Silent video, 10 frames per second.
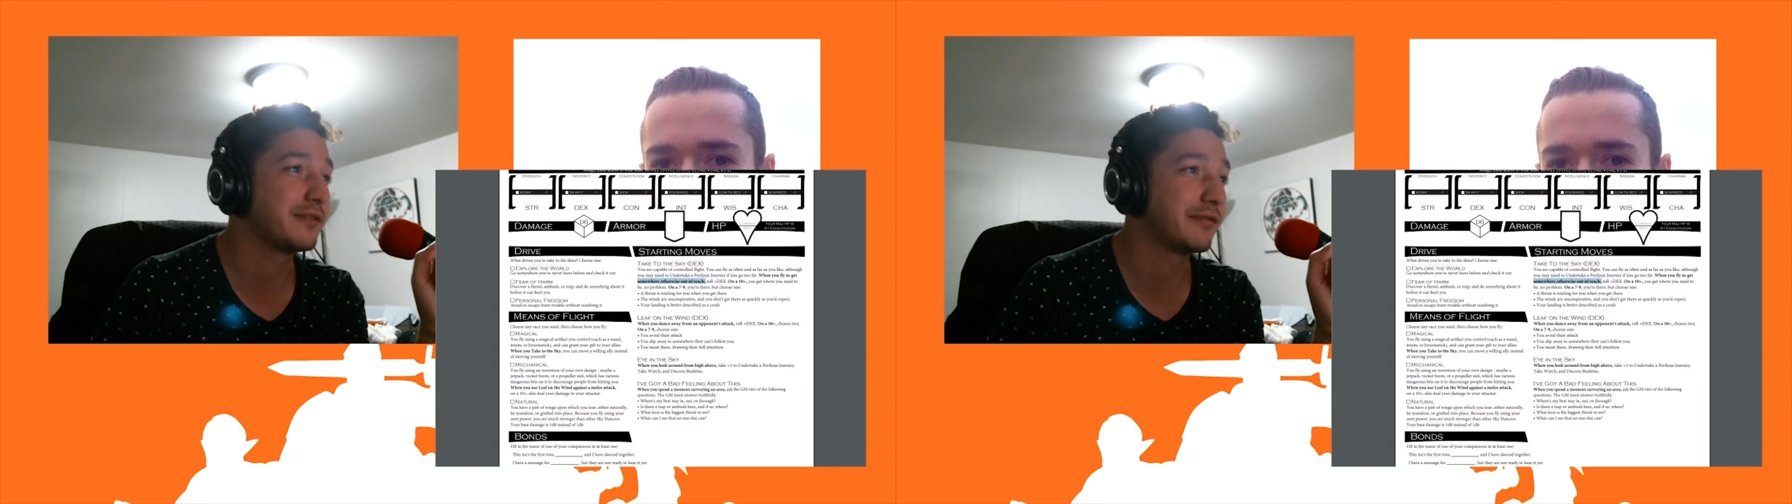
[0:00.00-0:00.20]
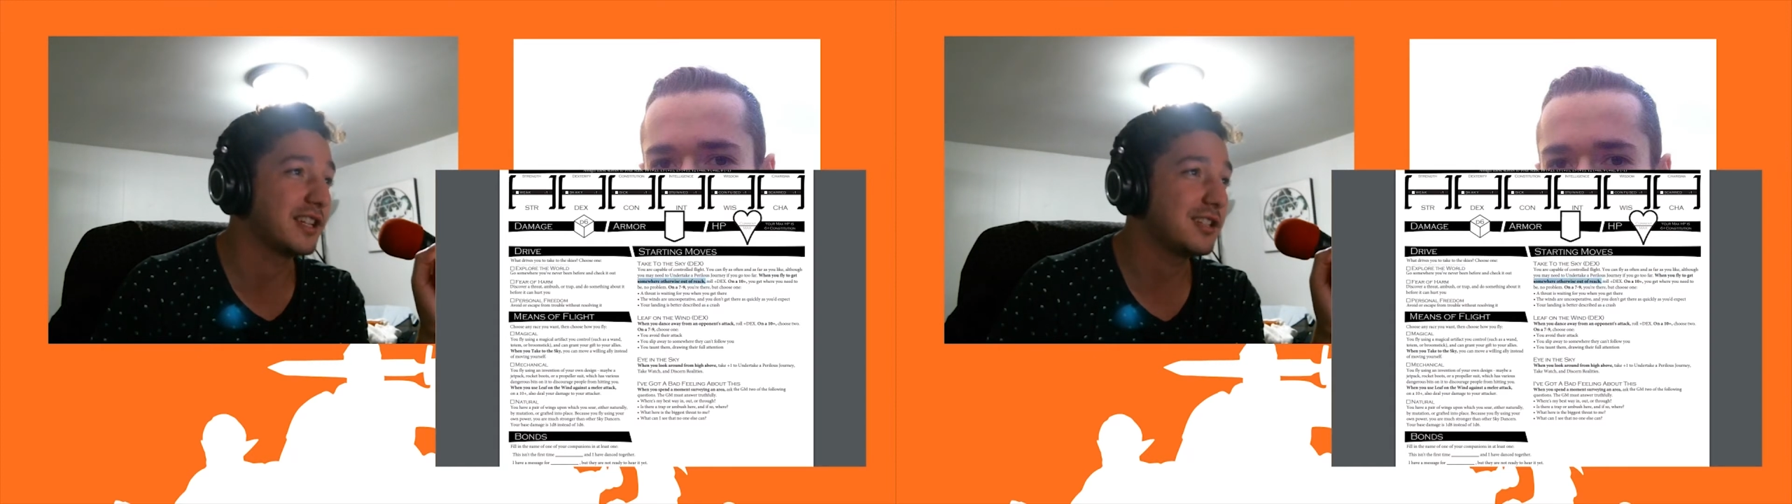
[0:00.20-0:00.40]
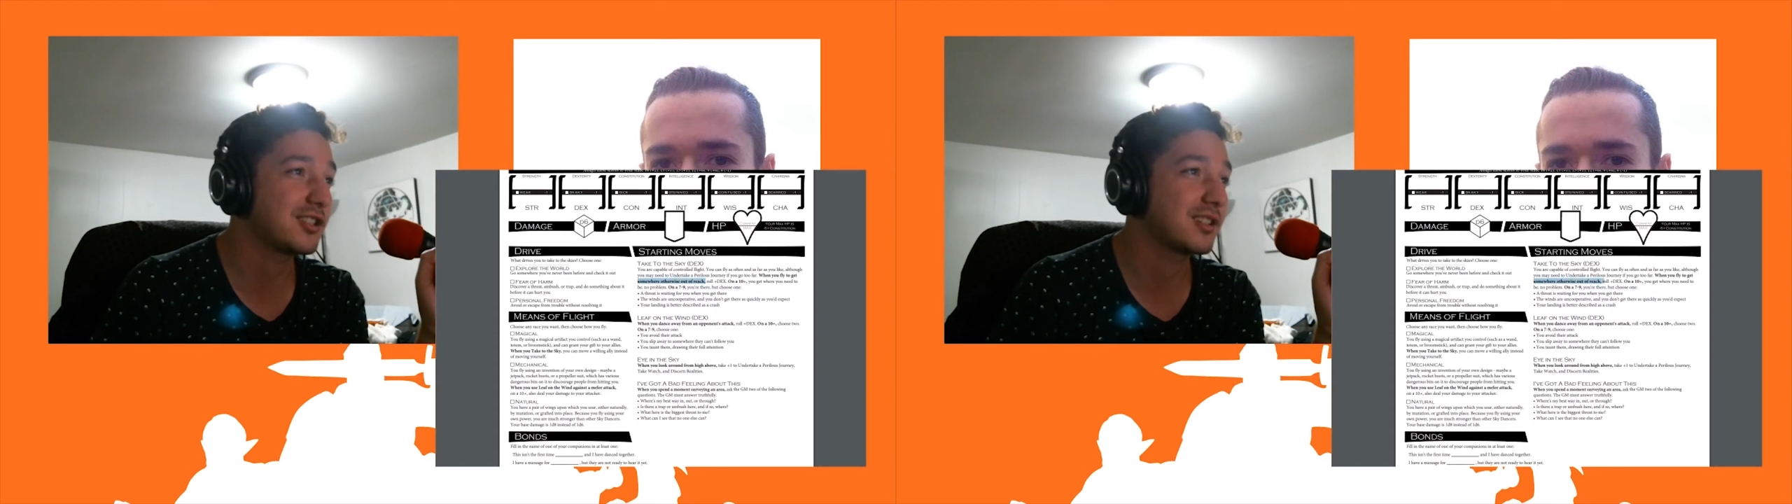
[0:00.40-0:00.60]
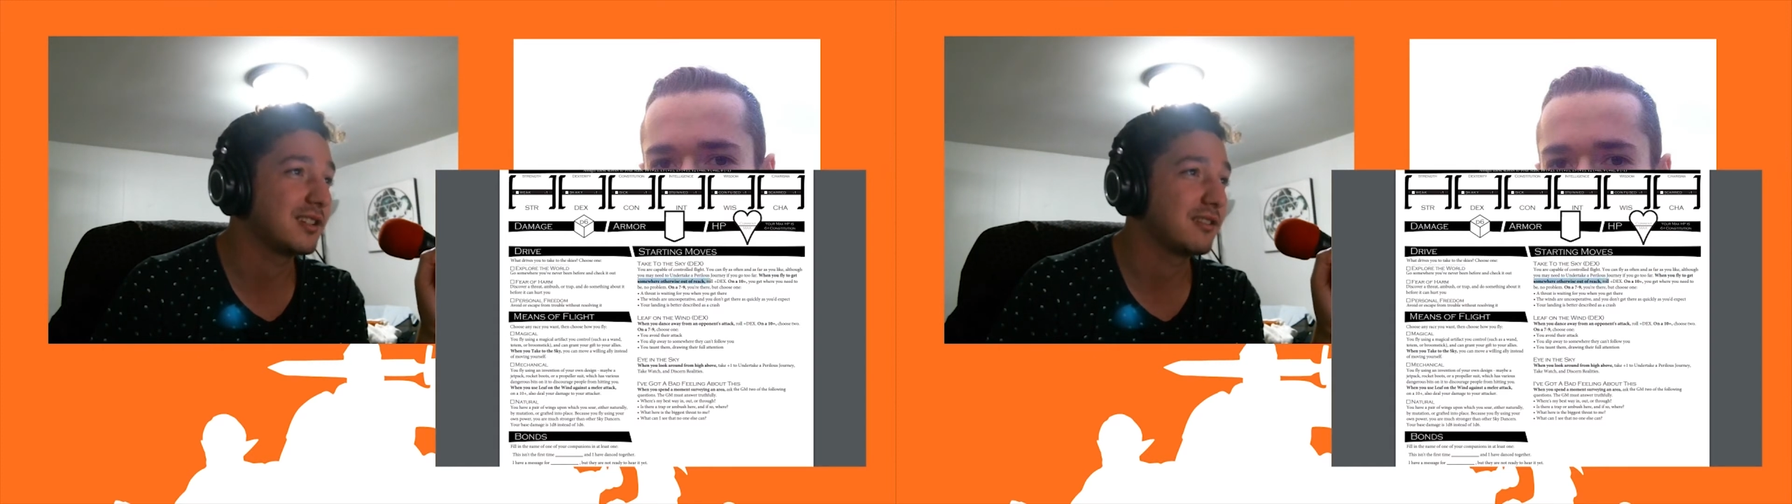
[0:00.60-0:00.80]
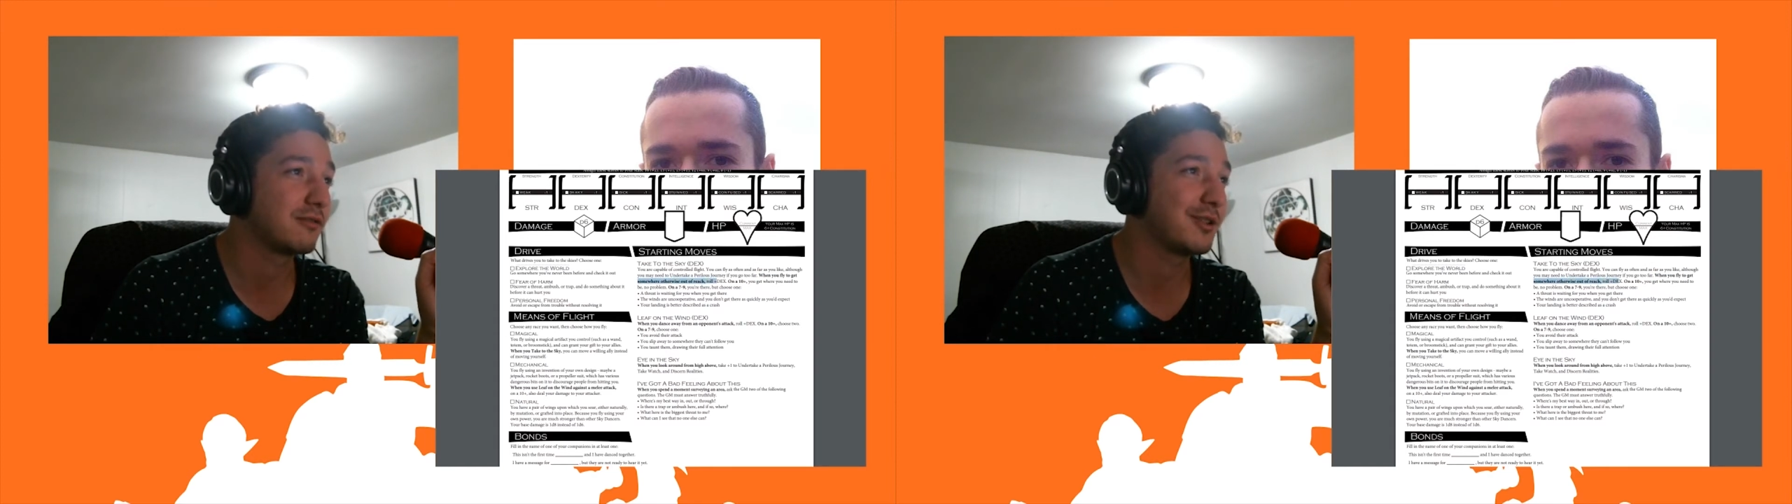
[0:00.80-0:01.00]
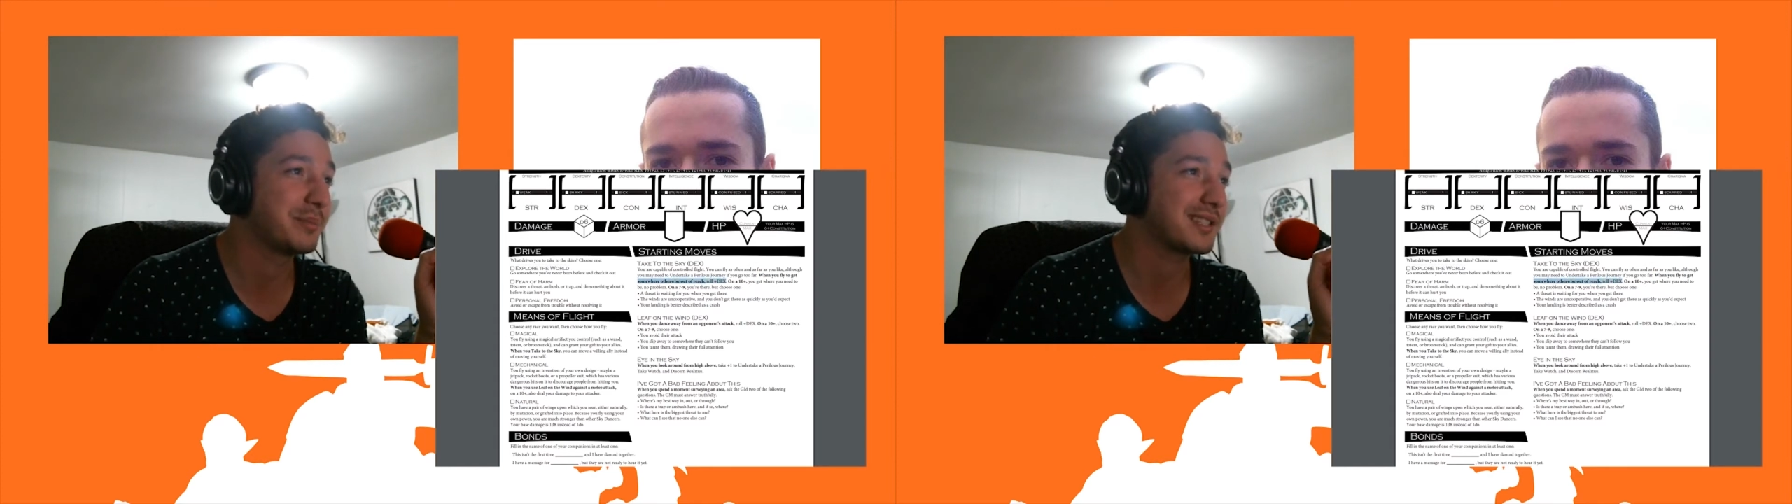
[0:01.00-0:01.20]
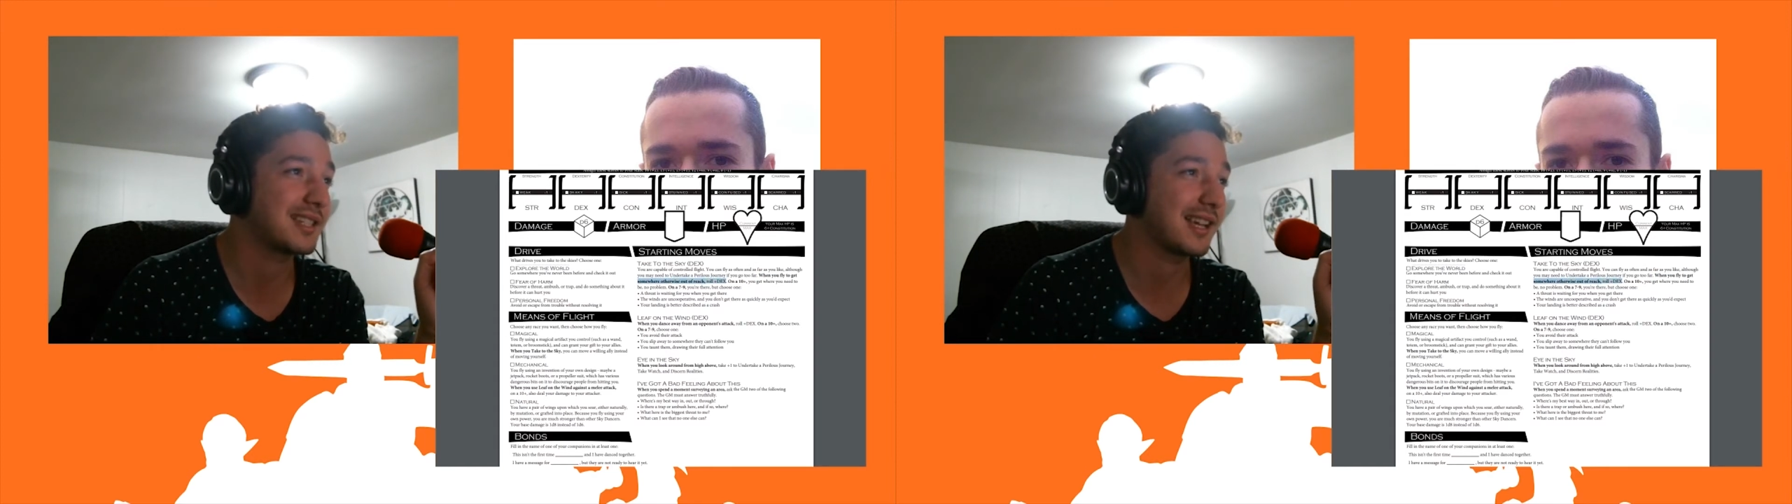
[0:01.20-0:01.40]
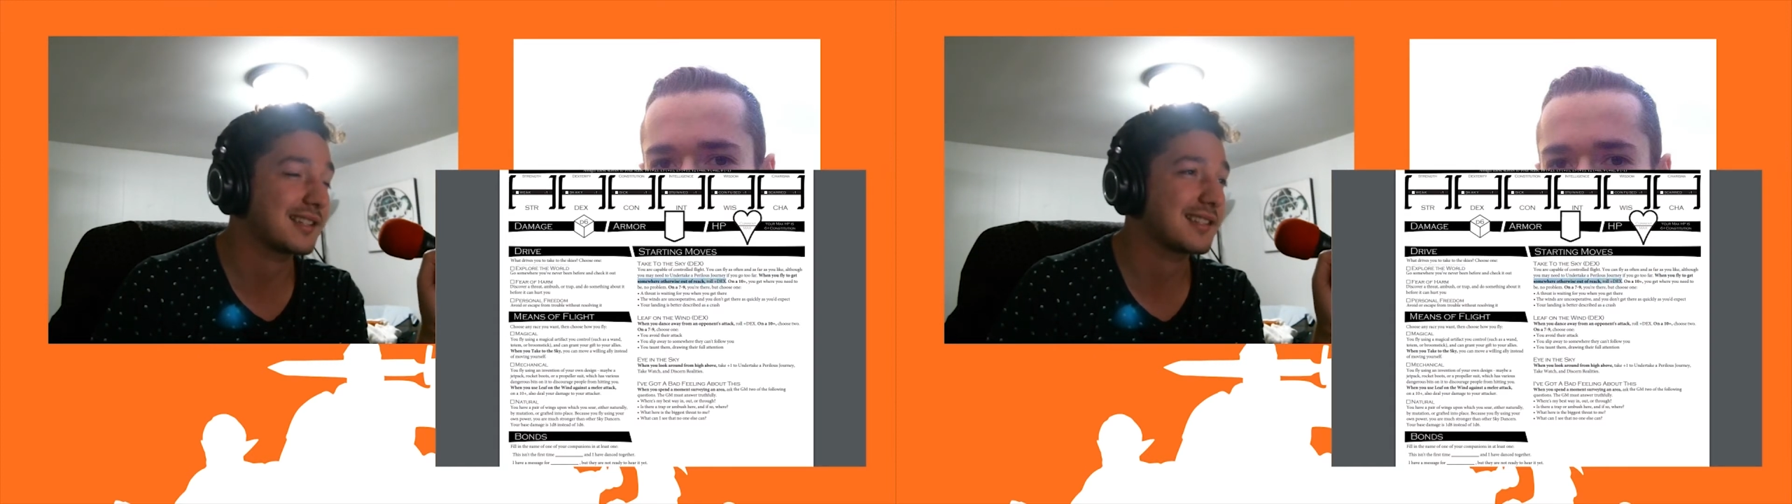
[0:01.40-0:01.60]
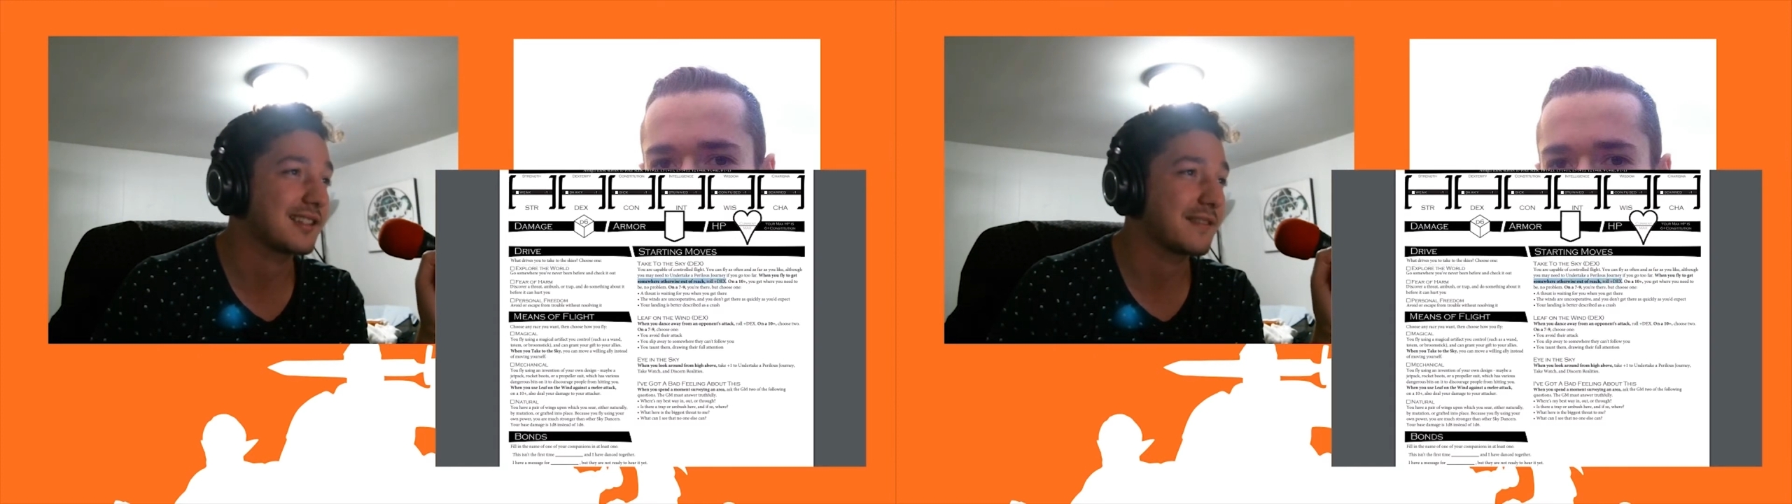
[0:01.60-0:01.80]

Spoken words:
reach, roll plus dex.